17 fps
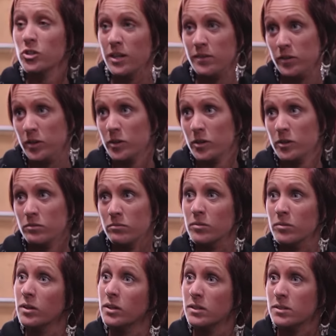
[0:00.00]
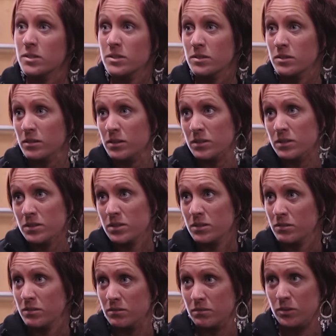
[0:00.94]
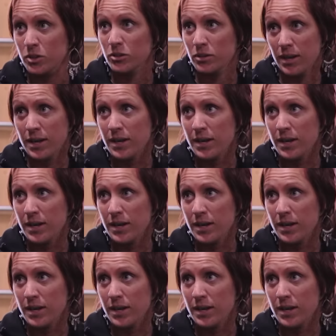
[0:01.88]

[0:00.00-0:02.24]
your livelihood. It's your